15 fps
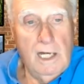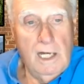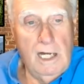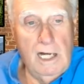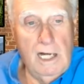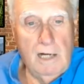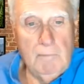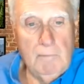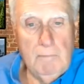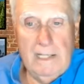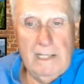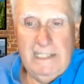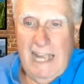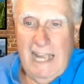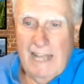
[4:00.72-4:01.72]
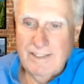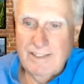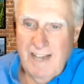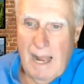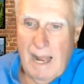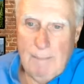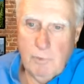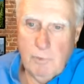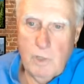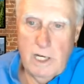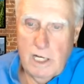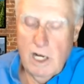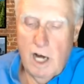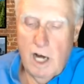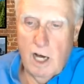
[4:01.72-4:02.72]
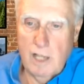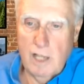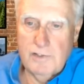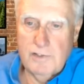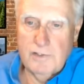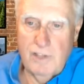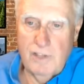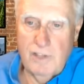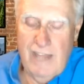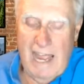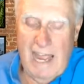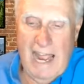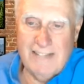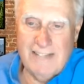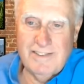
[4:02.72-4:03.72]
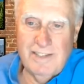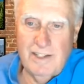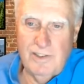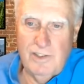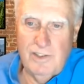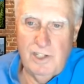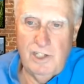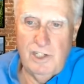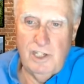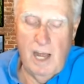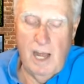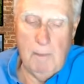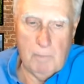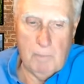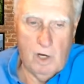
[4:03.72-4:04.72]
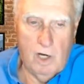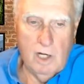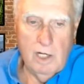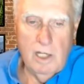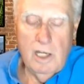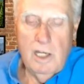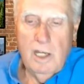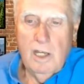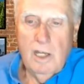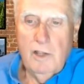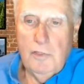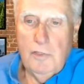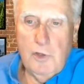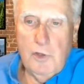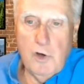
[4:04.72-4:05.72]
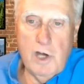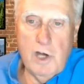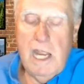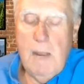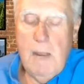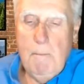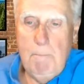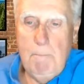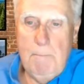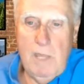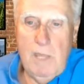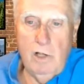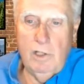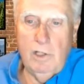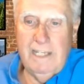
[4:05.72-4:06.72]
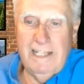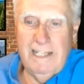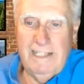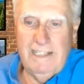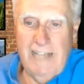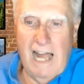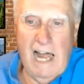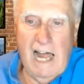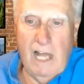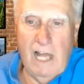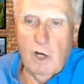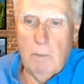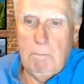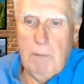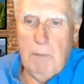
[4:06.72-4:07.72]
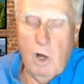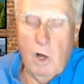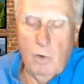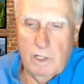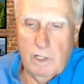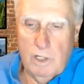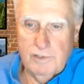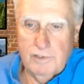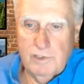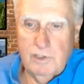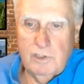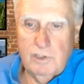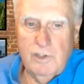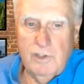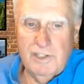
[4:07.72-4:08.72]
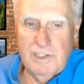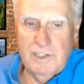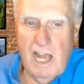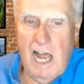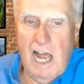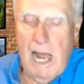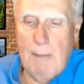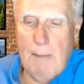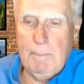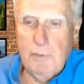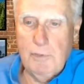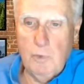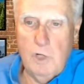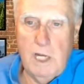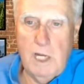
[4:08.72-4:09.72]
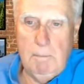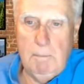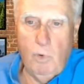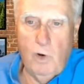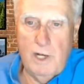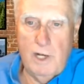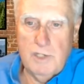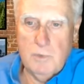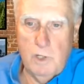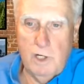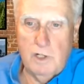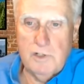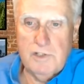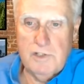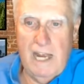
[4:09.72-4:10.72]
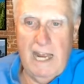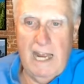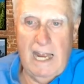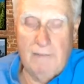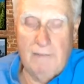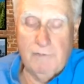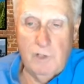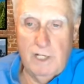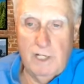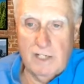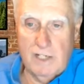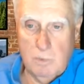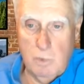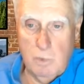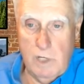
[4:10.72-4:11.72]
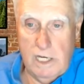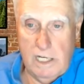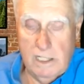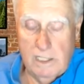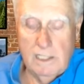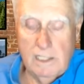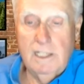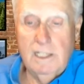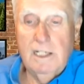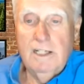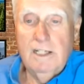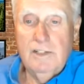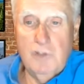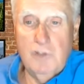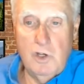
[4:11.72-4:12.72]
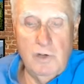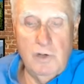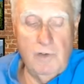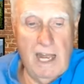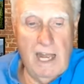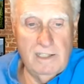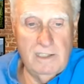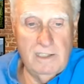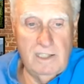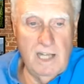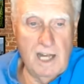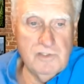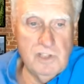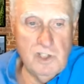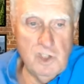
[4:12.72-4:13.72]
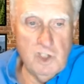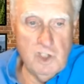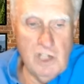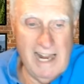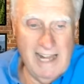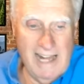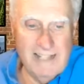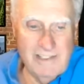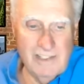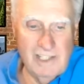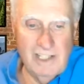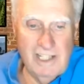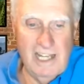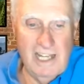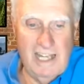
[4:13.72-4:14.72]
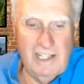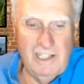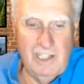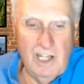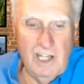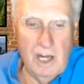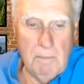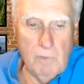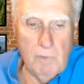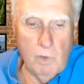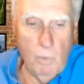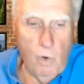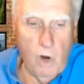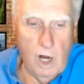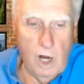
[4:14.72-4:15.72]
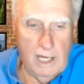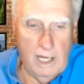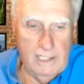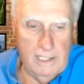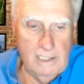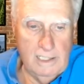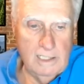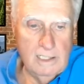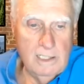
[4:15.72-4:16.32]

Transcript: But, yeah, top three, Carlos, that's the number. $30 million bonus to the top three points winners after next week. So you've got Dustin Johnson at number one.